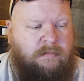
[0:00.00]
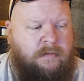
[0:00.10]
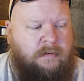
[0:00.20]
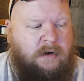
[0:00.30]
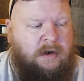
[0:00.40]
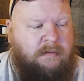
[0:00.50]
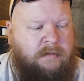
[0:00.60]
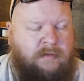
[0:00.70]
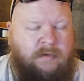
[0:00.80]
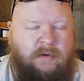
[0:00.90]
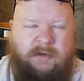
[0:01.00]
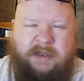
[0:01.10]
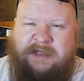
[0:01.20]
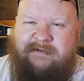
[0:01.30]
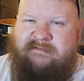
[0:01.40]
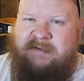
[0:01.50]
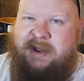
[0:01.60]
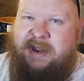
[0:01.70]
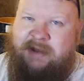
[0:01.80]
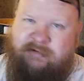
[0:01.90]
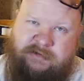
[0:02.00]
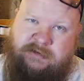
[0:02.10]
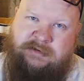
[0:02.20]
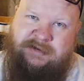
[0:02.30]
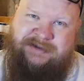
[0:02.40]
probably won't leave my house.